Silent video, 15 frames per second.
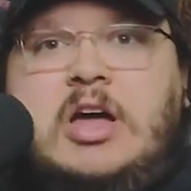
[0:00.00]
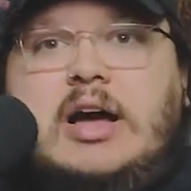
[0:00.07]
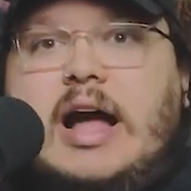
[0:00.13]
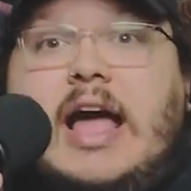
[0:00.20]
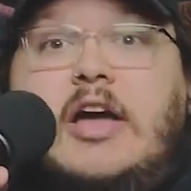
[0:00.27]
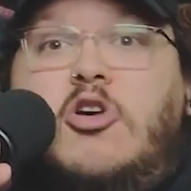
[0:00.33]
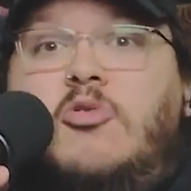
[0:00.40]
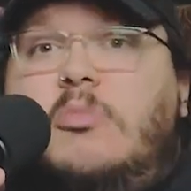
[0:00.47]

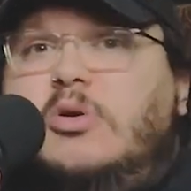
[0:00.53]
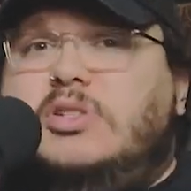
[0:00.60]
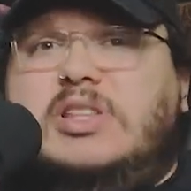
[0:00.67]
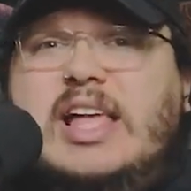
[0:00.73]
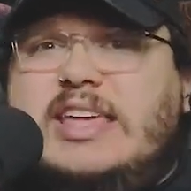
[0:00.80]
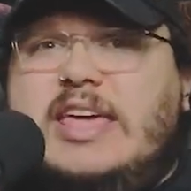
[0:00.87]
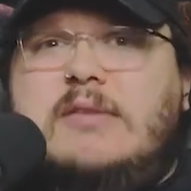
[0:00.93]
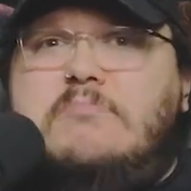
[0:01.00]
I almost
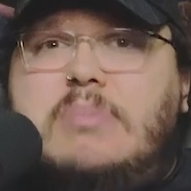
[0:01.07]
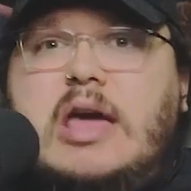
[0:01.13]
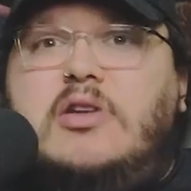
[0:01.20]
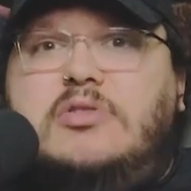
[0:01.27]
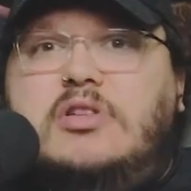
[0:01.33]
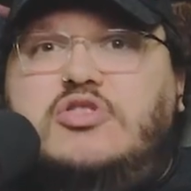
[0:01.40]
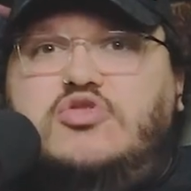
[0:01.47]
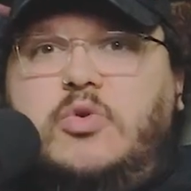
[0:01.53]
like him
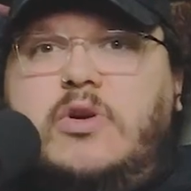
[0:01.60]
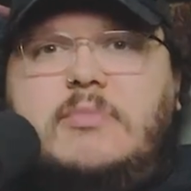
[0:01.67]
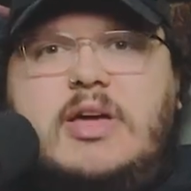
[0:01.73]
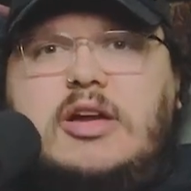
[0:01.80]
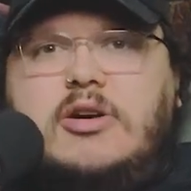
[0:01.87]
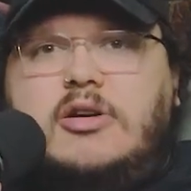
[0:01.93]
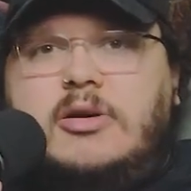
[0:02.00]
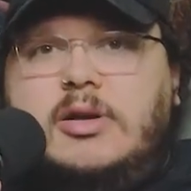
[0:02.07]
better than Troy
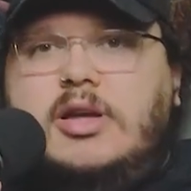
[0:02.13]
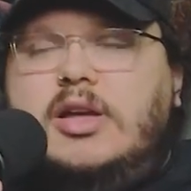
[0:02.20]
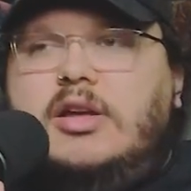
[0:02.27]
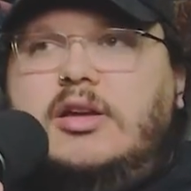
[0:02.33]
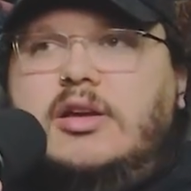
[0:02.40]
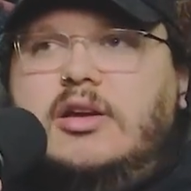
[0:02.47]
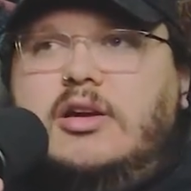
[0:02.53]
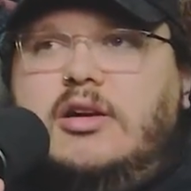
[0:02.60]
Baker
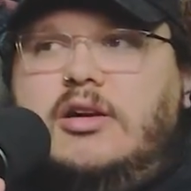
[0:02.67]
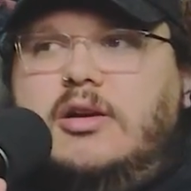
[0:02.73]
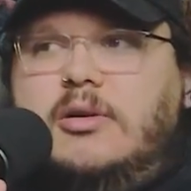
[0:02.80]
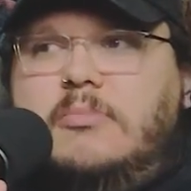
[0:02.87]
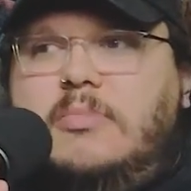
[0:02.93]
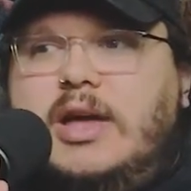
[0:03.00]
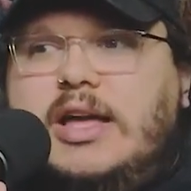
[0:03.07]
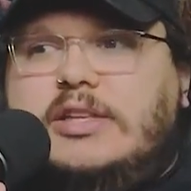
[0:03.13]

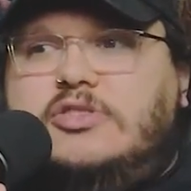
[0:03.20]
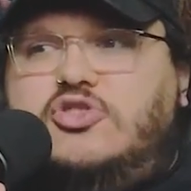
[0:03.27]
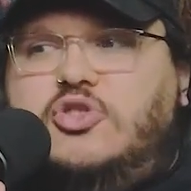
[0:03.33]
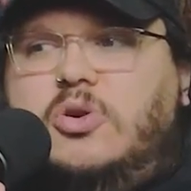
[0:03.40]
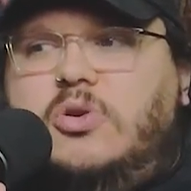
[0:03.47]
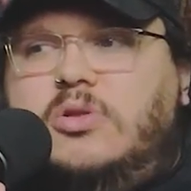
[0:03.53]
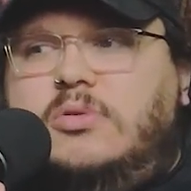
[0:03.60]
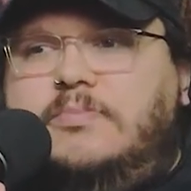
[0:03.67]
um, as
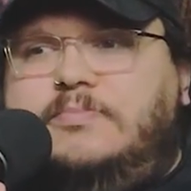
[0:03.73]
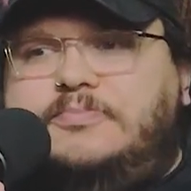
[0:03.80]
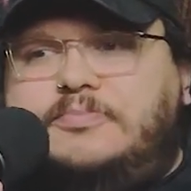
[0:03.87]
Joel.